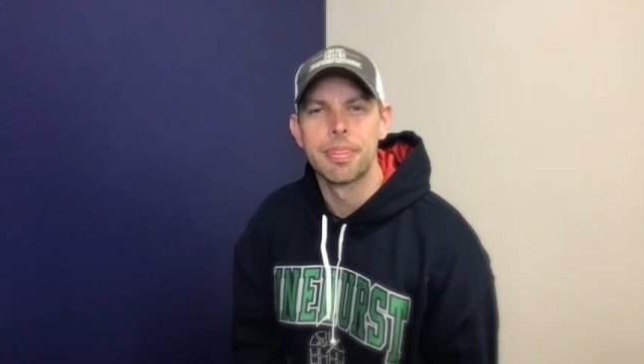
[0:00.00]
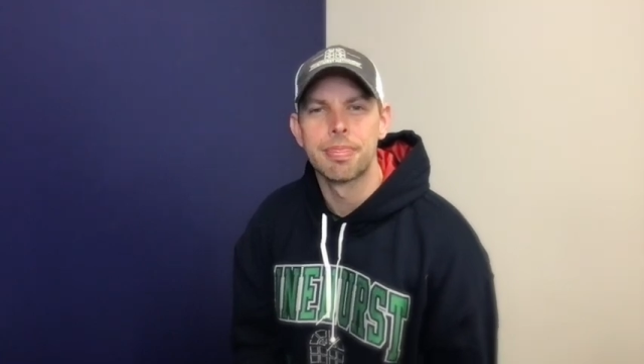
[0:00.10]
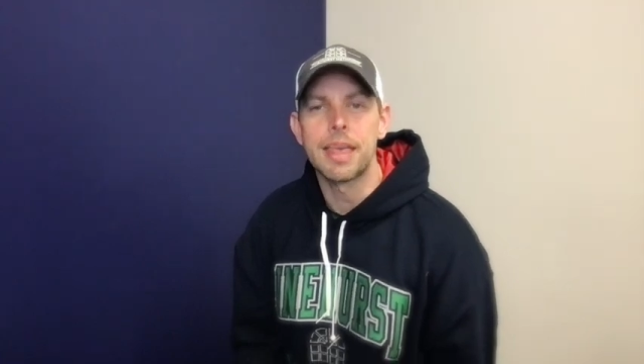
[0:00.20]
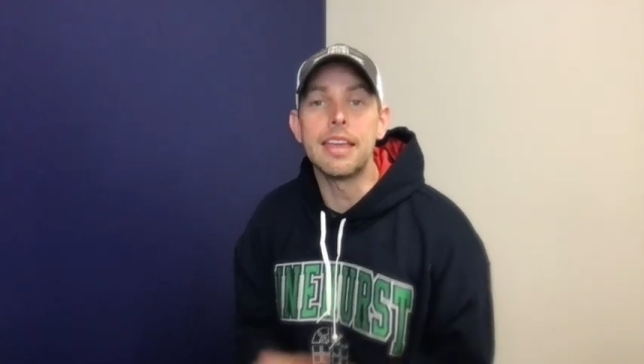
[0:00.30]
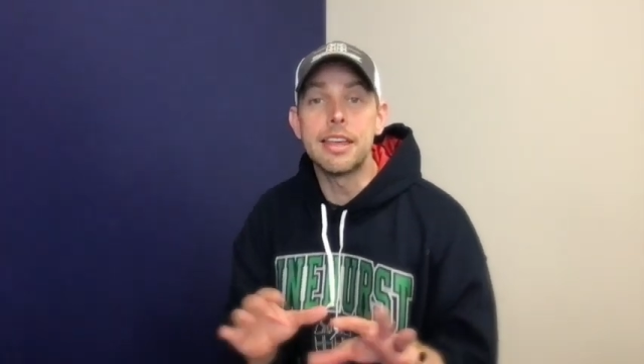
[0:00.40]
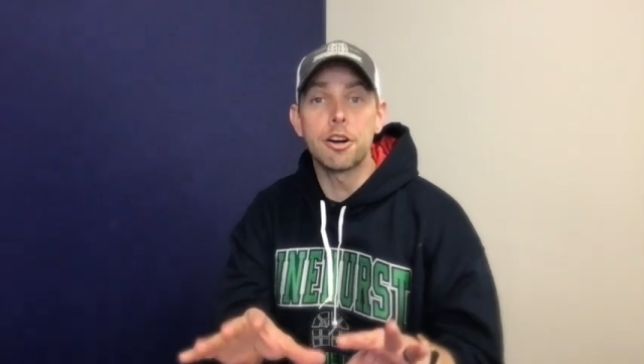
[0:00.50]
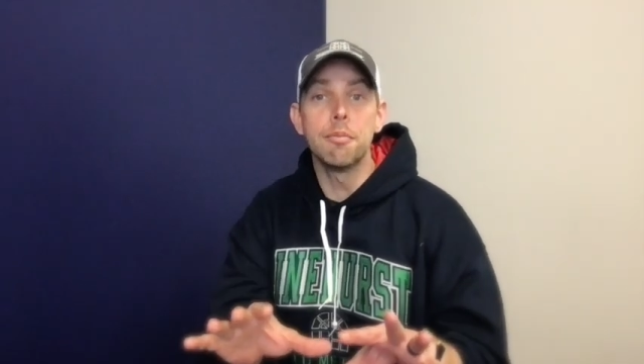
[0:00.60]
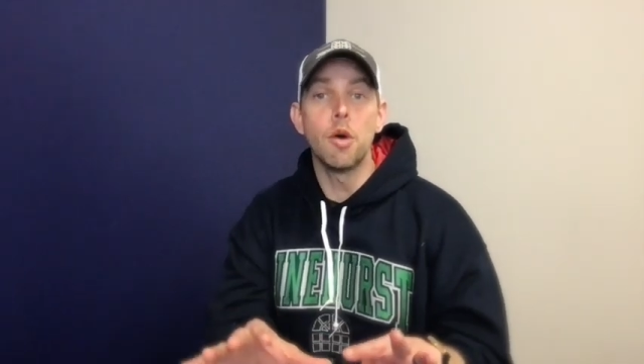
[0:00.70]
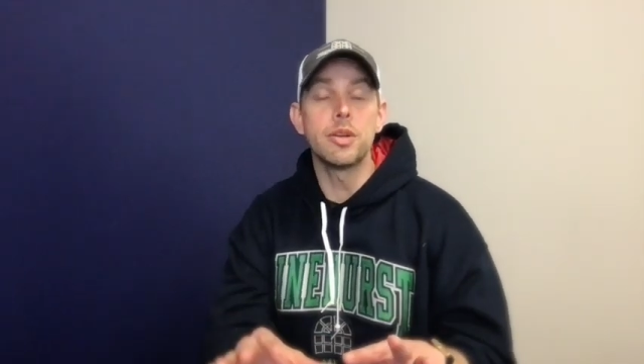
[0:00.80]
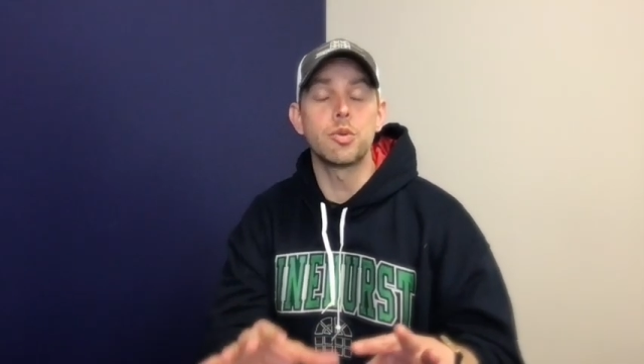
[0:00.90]
There are
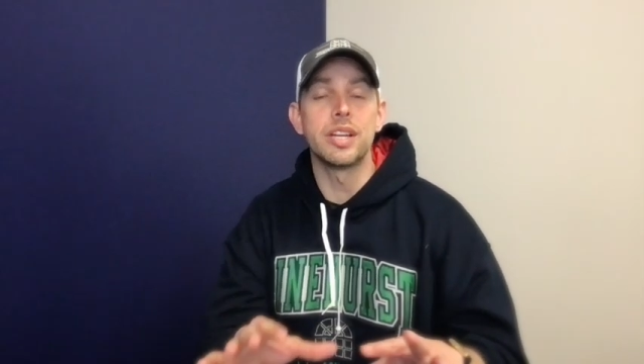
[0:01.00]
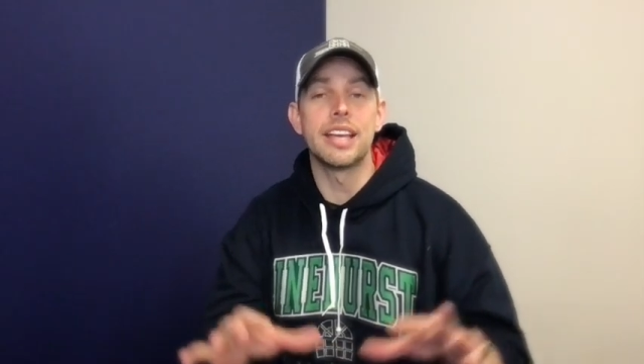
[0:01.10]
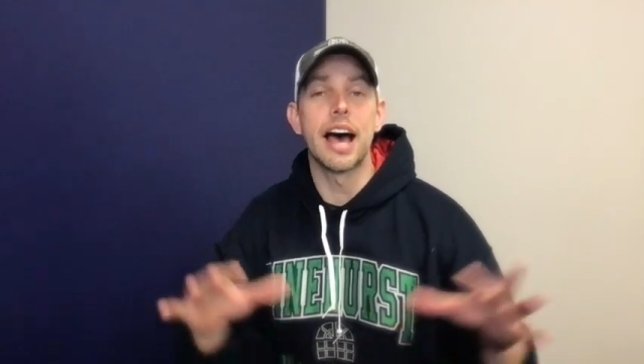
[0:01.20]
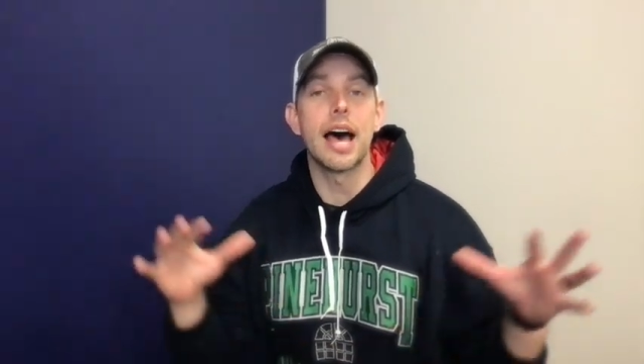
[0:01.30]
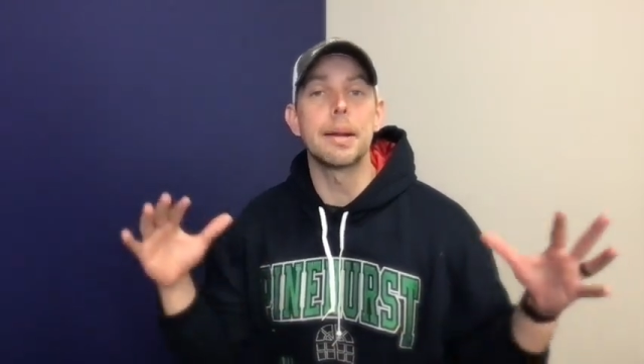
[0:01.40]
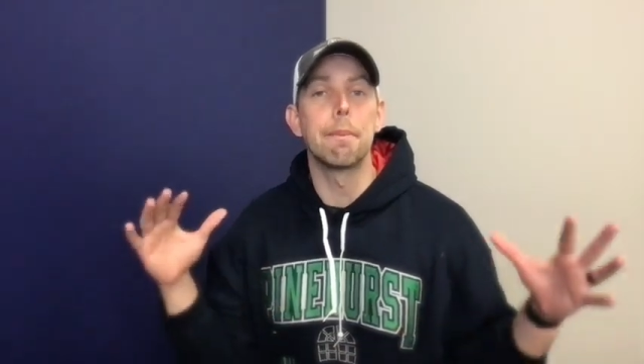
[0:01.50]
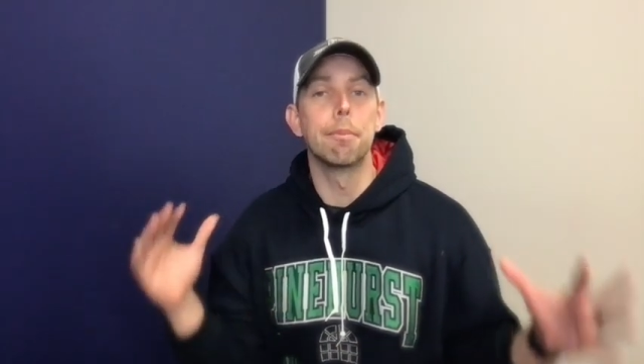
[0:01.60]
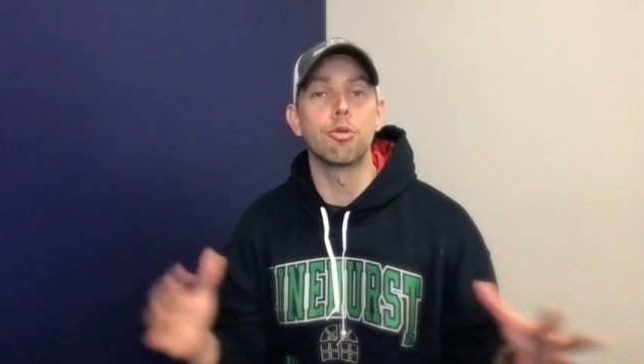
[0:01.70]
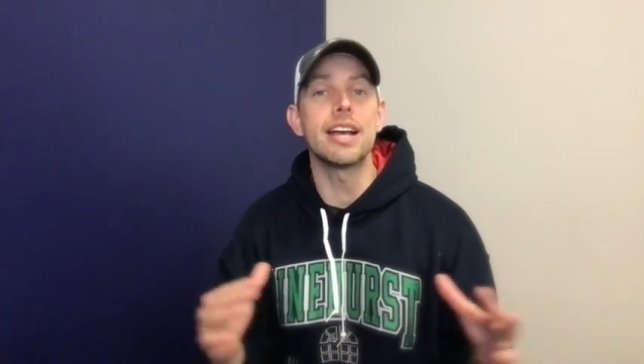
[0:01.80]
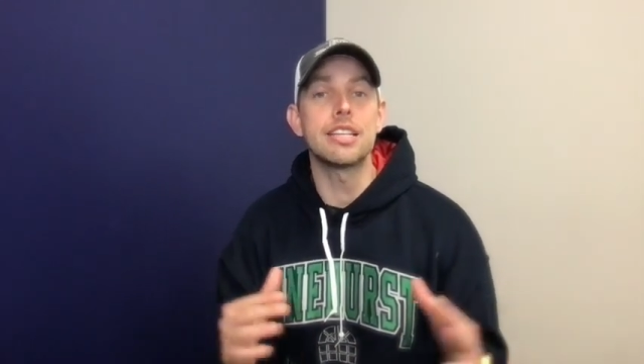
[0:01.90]
moments when God
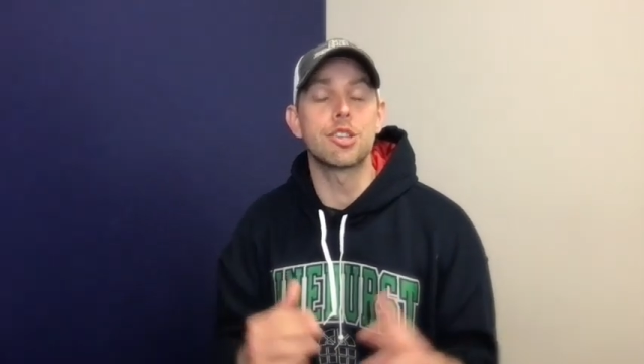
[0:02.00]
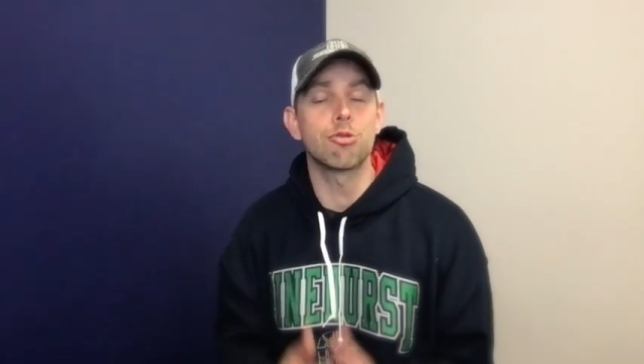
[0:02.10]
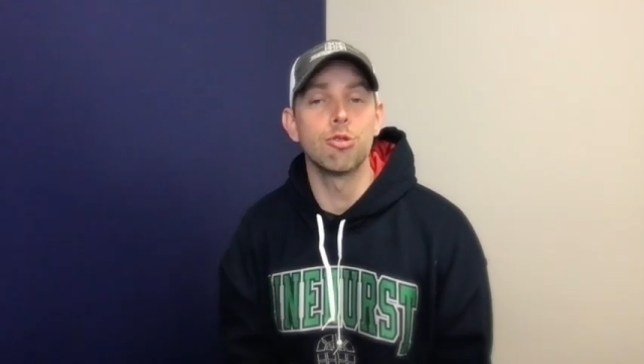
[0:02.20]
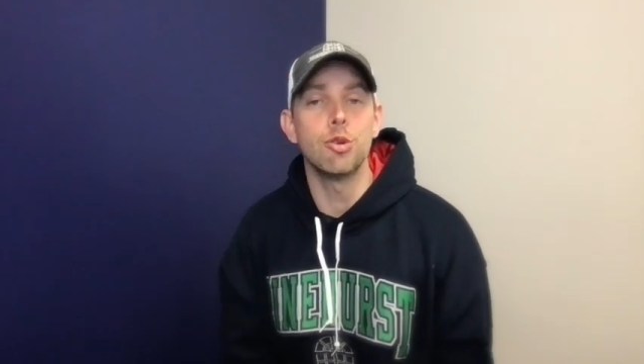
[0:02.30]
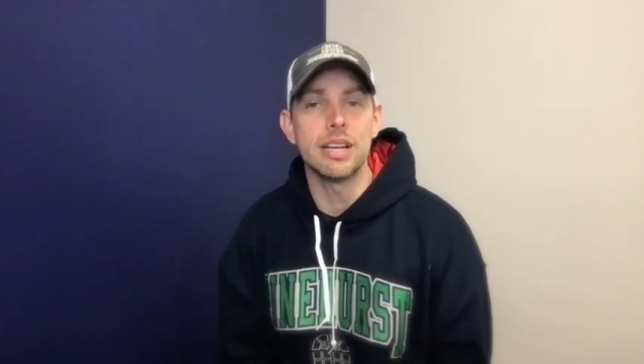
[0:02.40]
breaks through